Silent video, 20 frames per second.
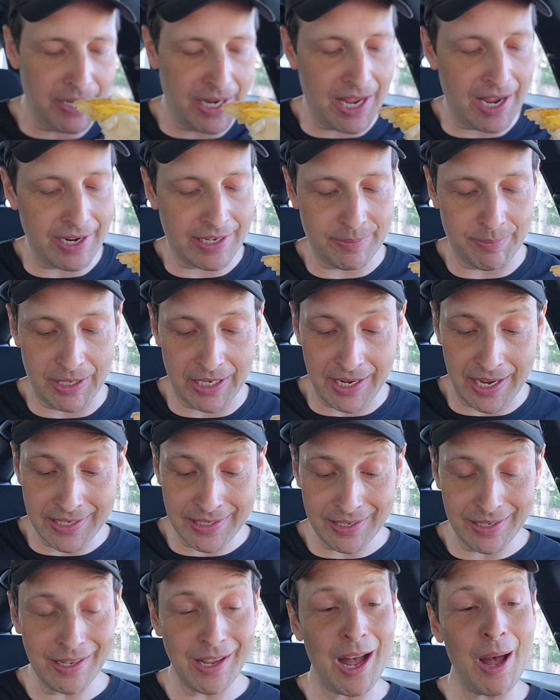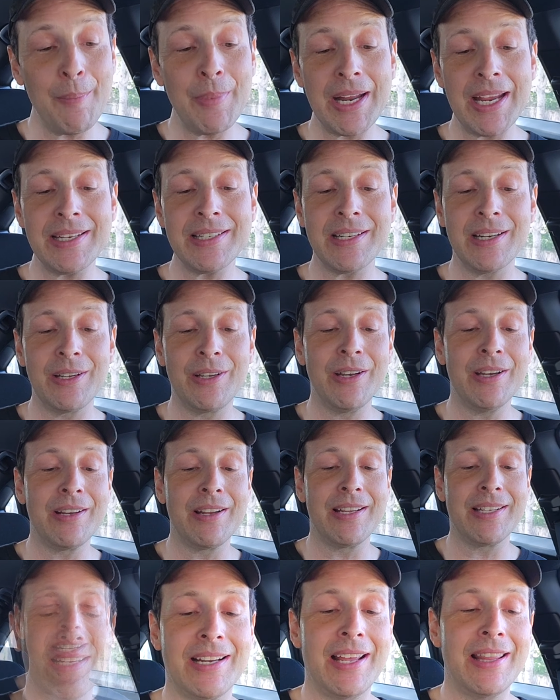next. But a nice little combination of
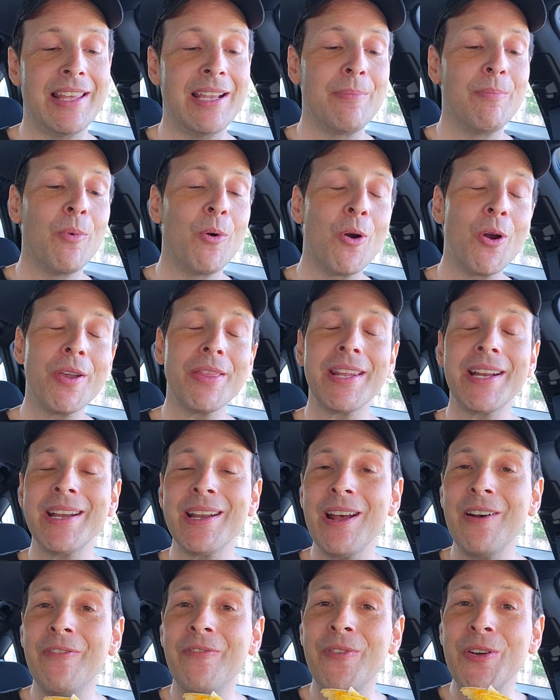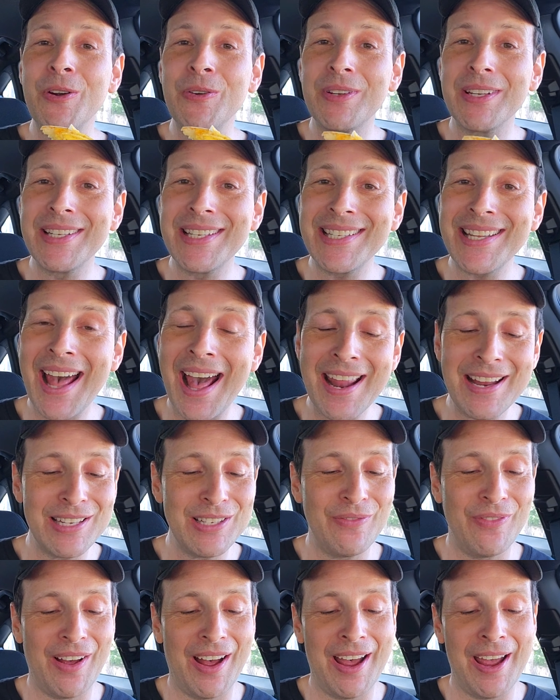goodness, and I think more than enough food to
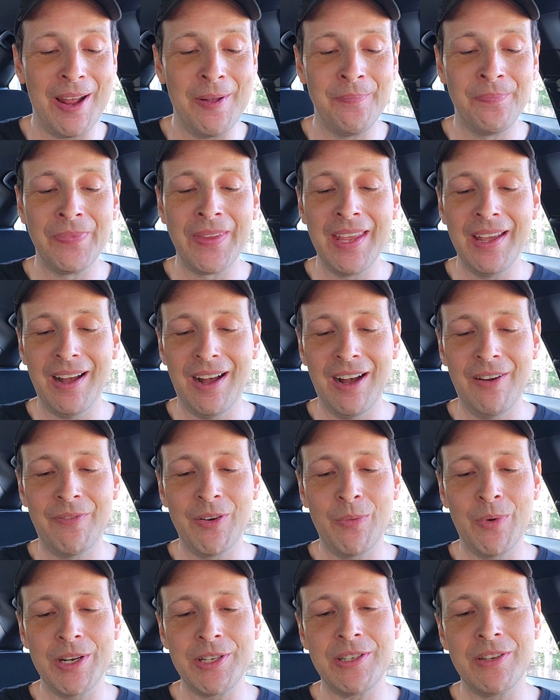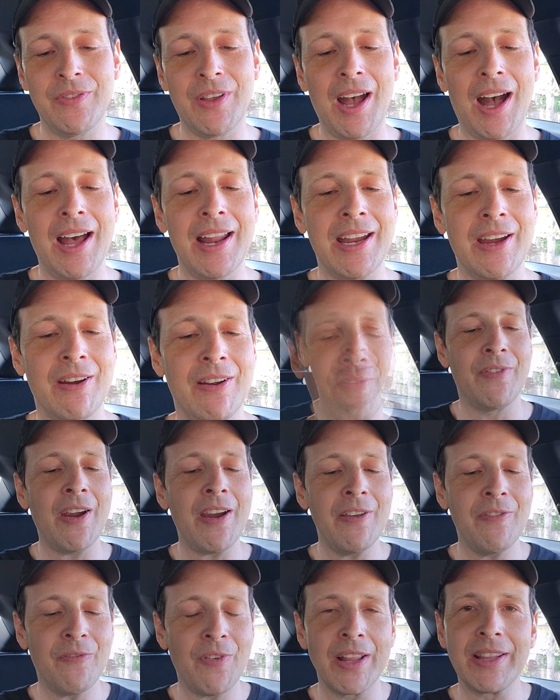satisfy for what you've got here. A
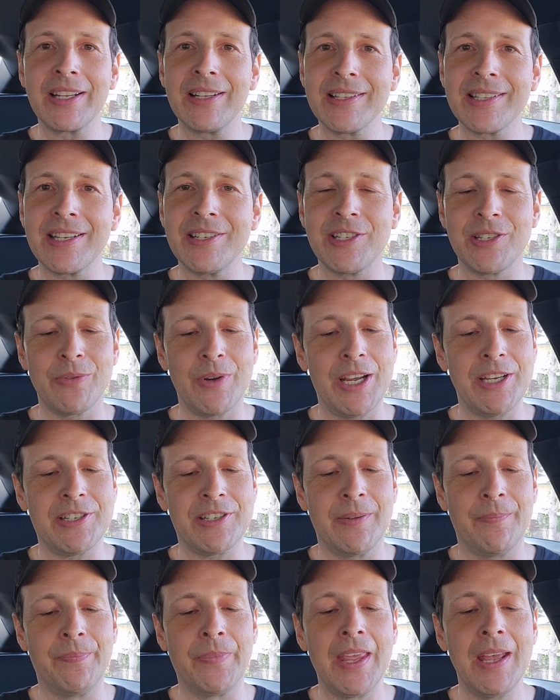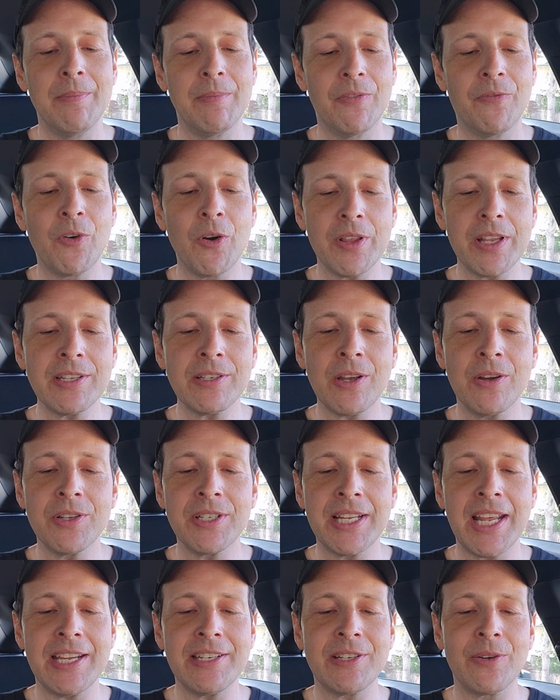very fun little situation. Before this
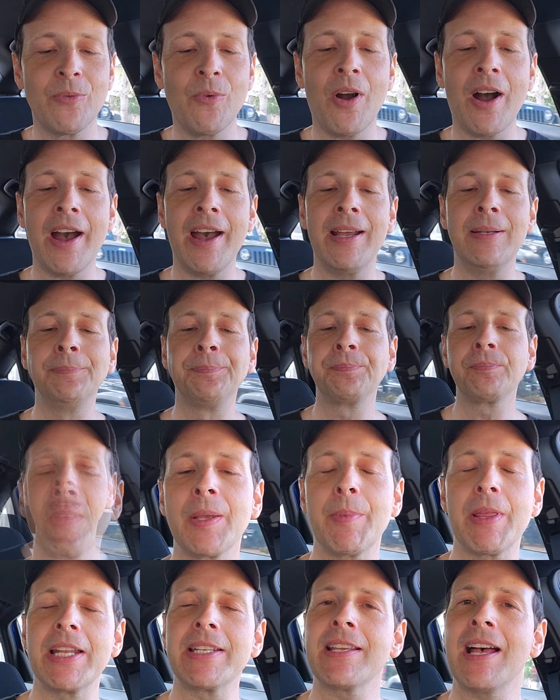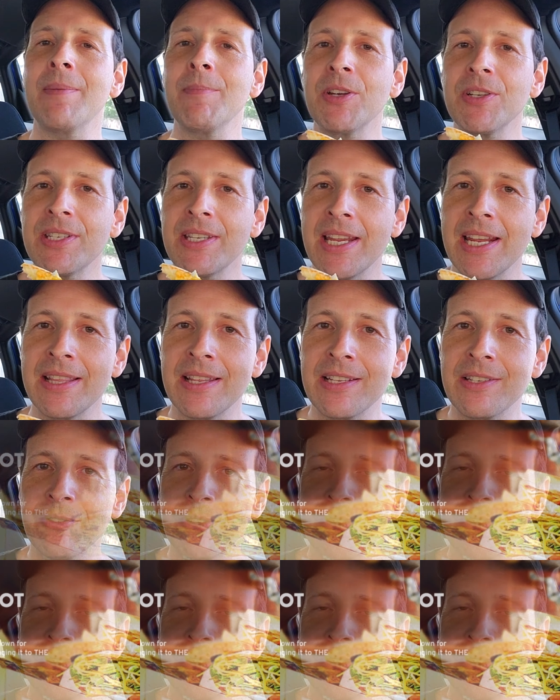goes nationwide, by the time you're seeing this